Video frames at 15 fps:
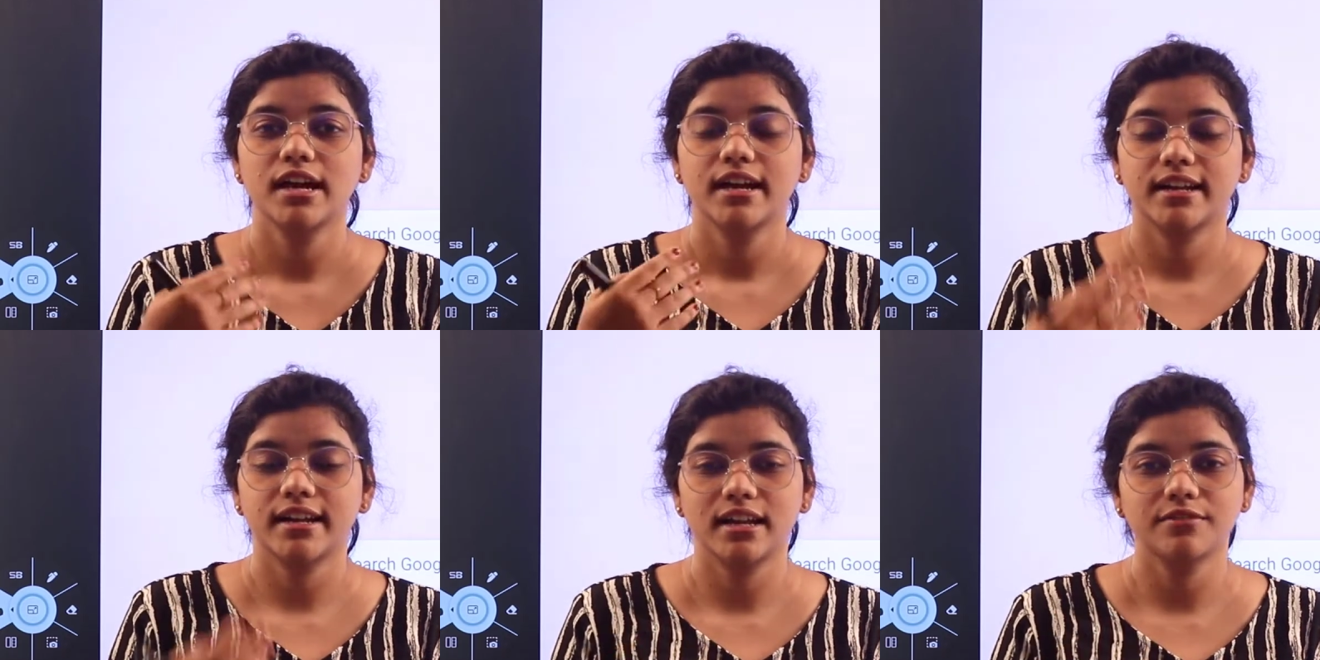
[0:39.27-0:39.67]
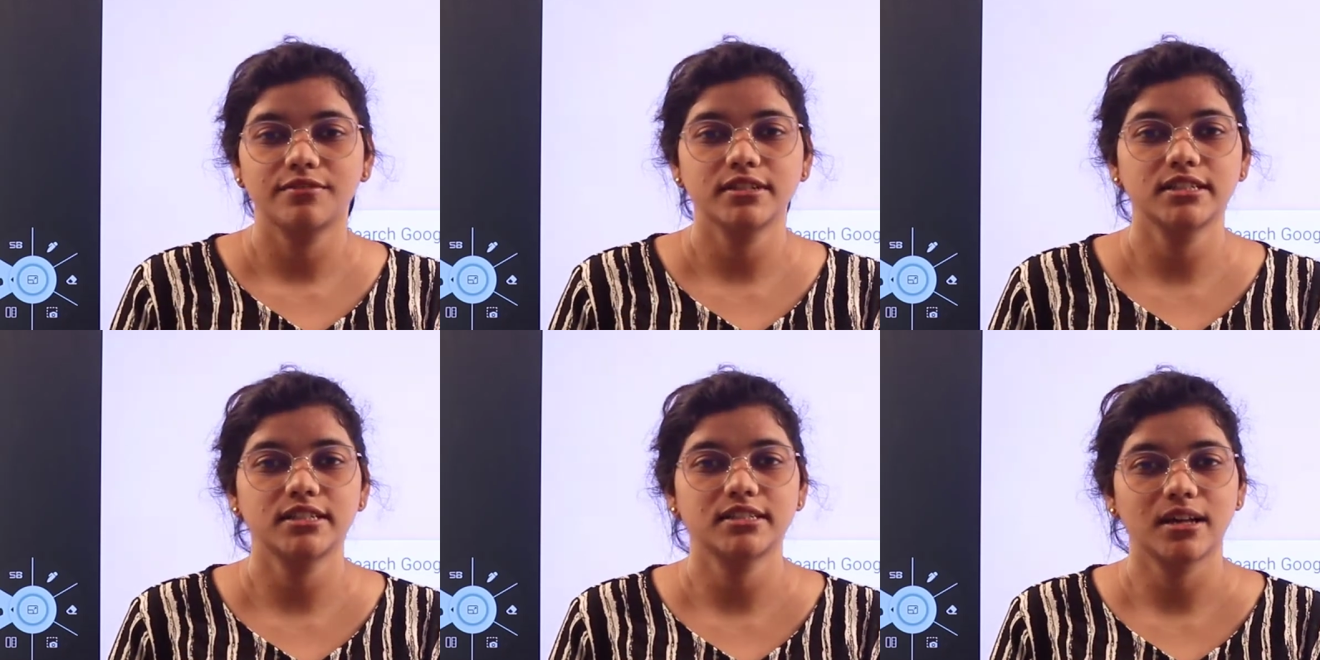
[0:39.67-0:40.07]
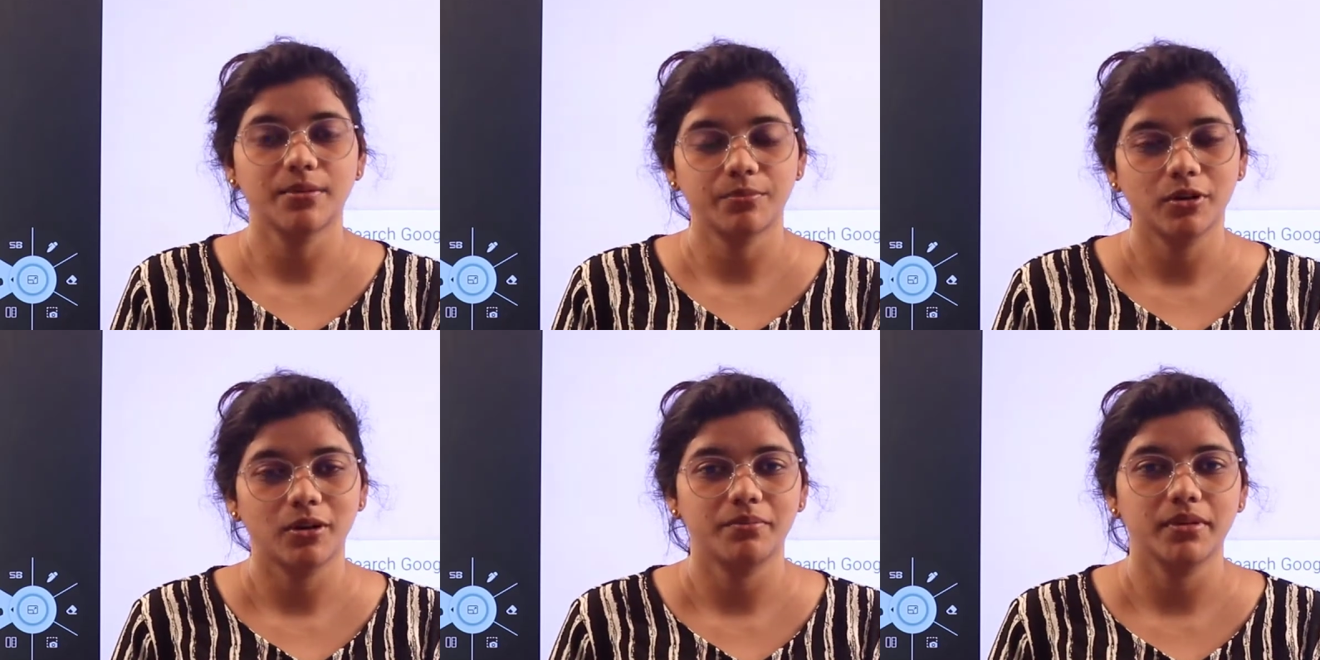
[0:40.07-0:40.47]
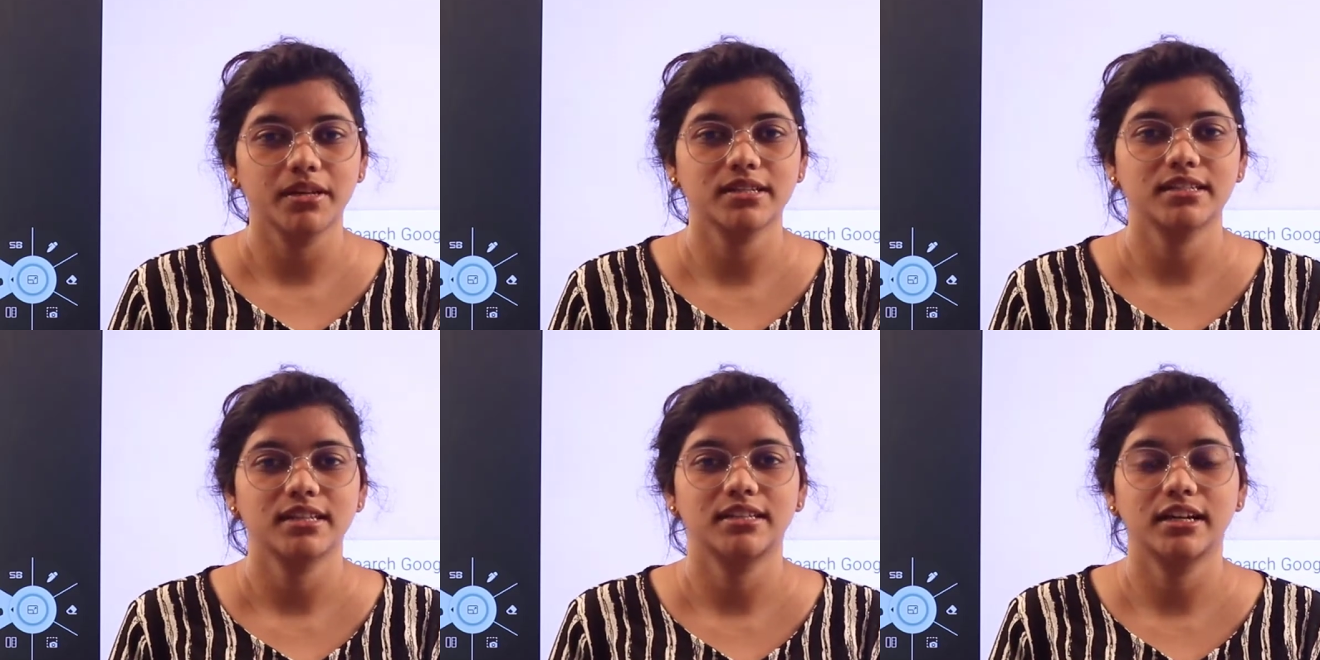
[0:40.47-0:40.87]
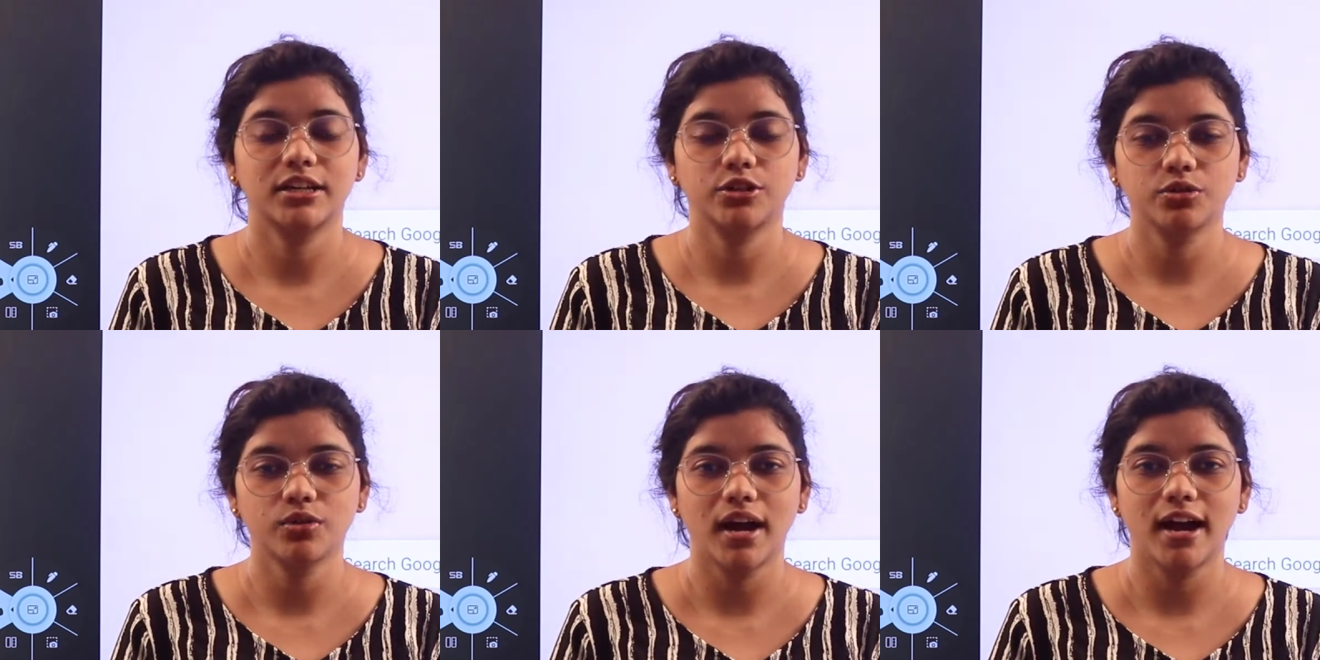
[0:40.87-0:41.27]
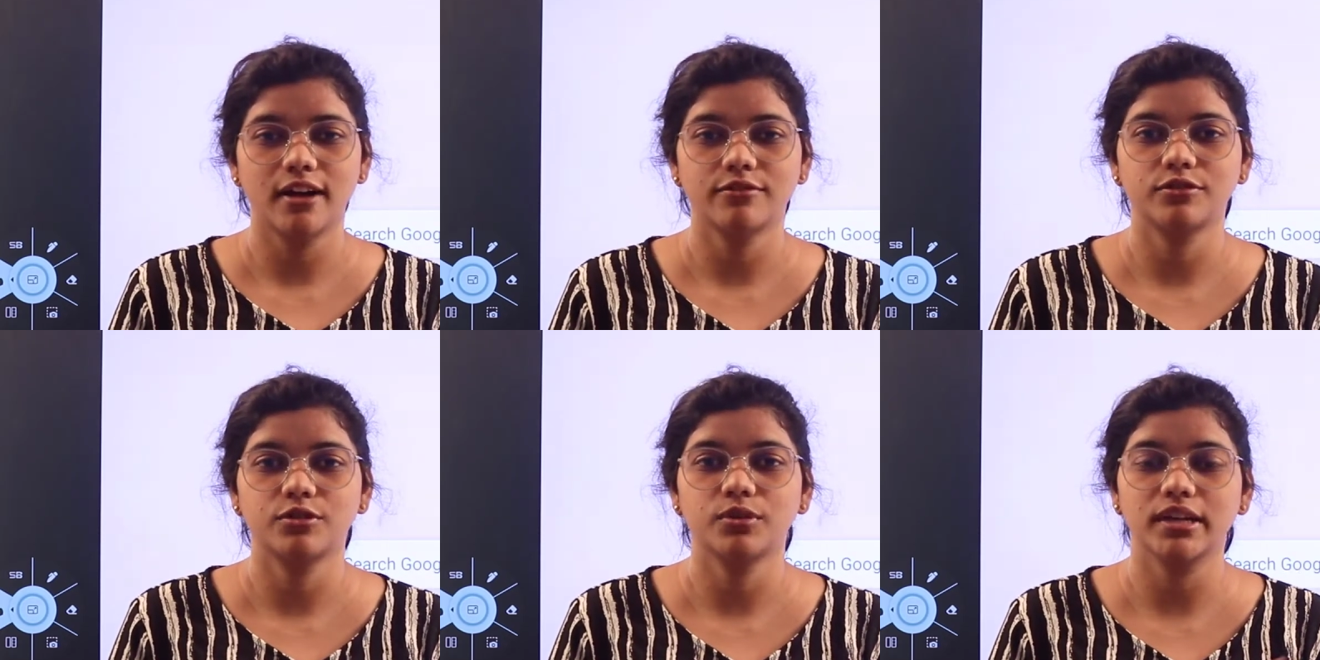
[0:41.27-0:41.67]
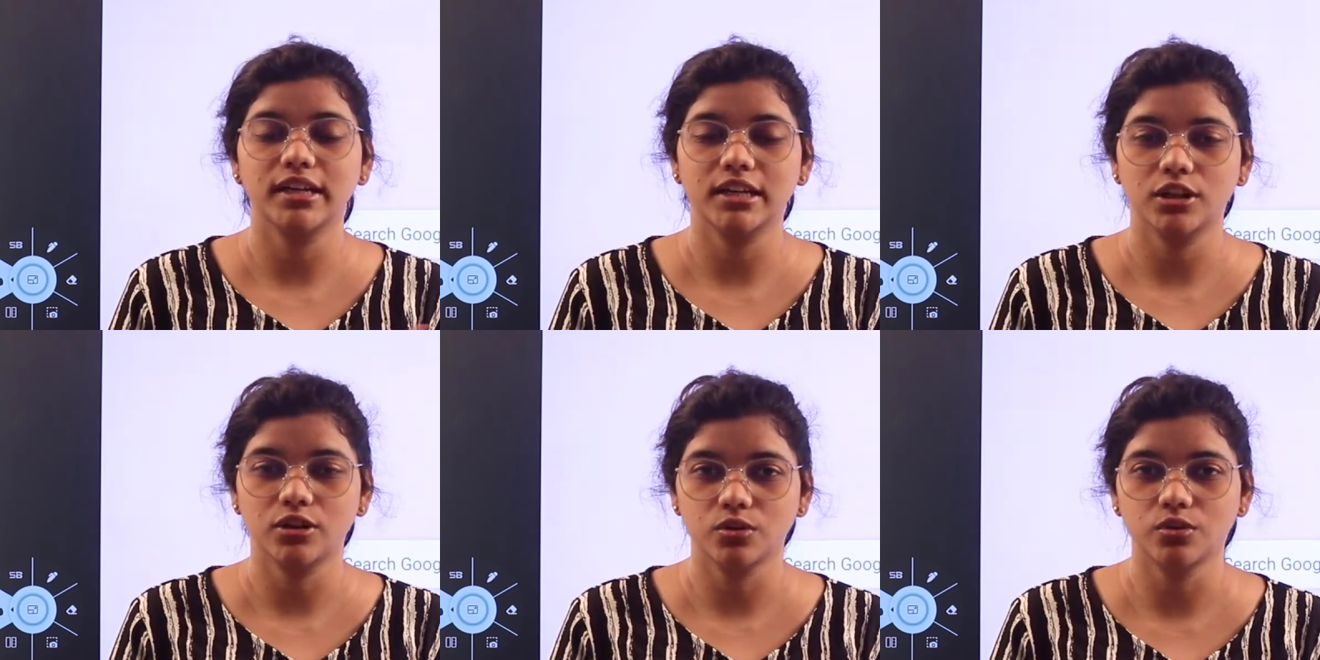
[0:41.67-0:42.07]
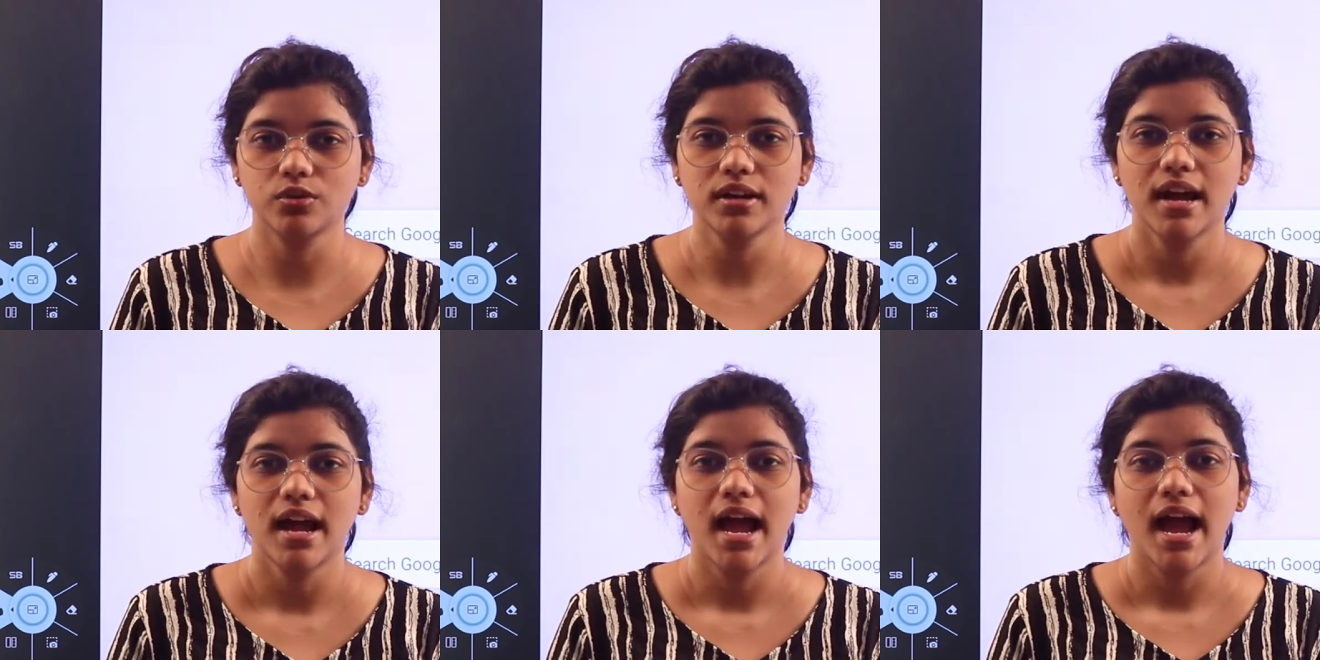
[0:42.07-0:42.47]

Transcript: relevant subtopics that you have to include,